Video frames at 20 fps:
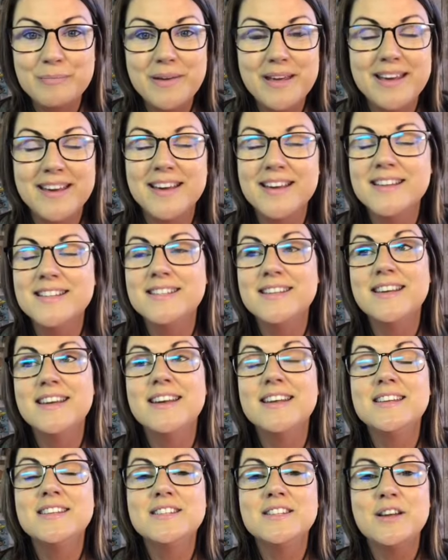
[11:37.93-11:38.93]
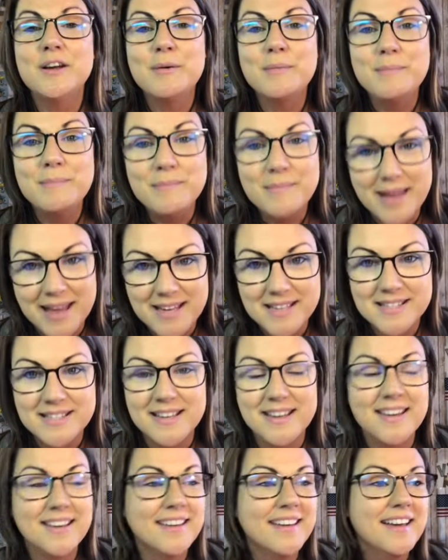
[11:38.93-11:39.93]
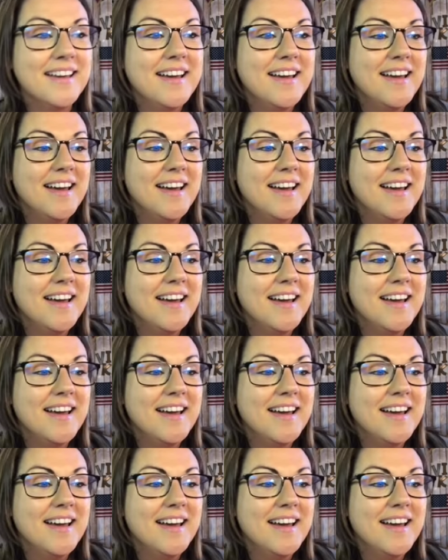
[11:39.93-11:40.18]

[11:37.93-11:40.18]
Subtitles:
because it is amazing.